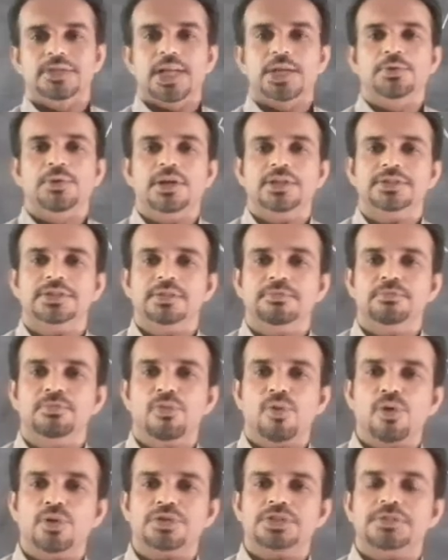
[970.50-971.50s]
That was the
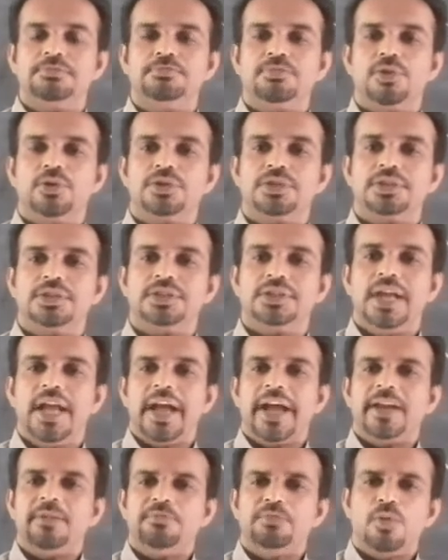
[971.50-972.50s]
most important
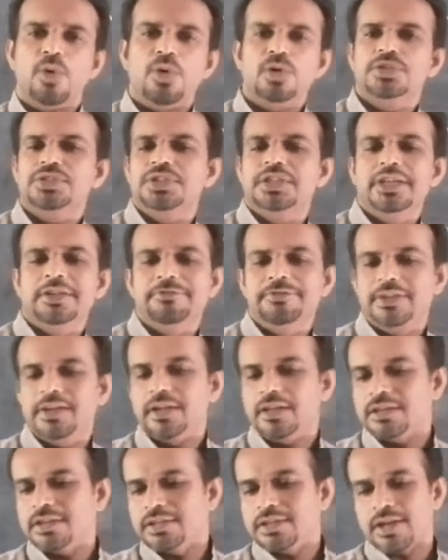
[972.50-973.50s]
and most
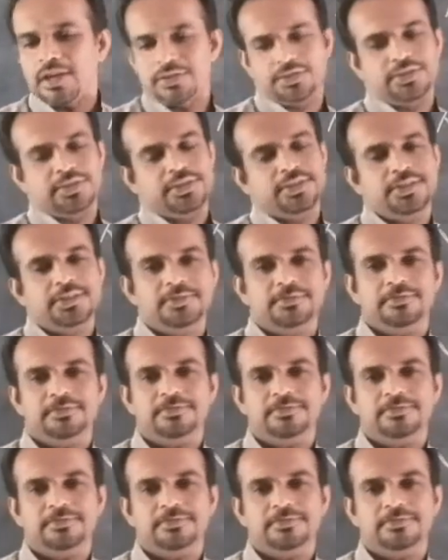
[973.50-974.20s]
difficult task.